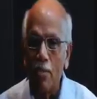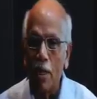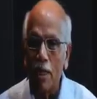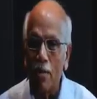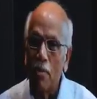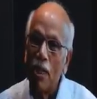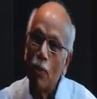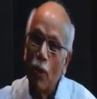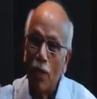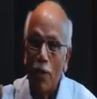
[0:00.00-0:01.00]
IT man come.
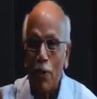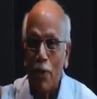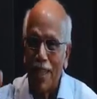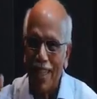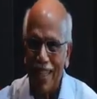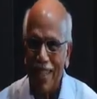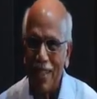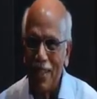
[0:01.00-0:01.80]
It was not working.